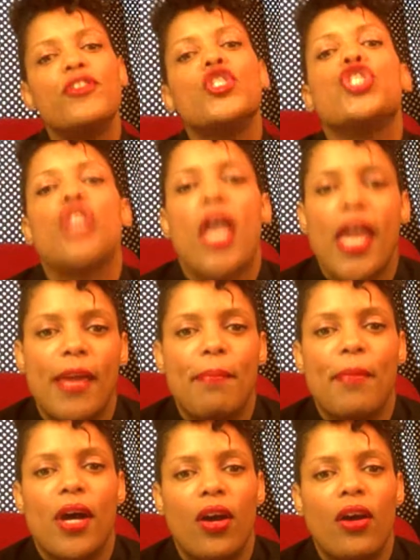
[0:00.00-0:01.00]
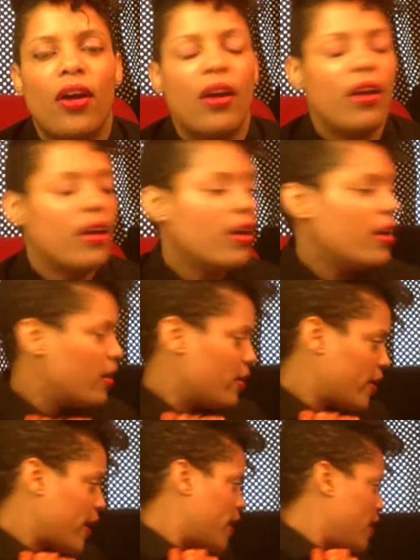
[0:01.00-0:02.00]
Shame.
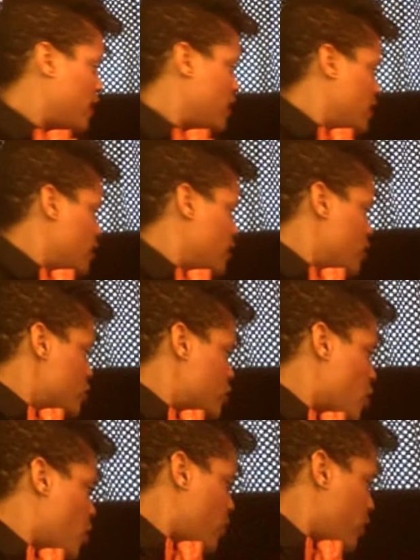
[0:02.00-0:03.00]
Okay? So,